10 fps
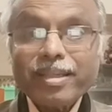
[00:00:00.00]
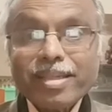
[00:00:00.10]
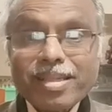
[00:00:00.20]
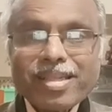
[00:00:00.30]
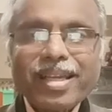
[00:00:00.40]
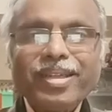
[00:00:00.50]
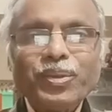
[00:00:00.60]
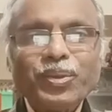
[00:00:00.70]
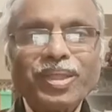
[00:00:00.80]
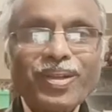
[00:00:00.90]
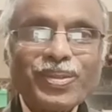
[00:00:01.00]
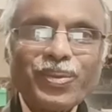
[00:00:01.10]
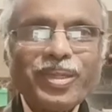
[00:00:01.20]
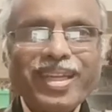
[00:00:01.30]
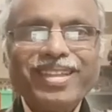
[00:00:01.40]
incentives also
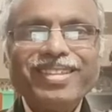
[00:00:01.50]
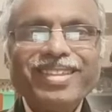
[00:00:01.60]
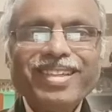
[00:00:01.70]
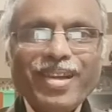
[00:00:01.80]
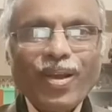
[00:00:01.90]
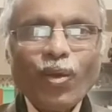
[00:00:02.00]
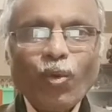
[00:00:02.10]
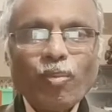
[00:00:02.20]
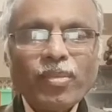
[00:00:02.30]
we can allow.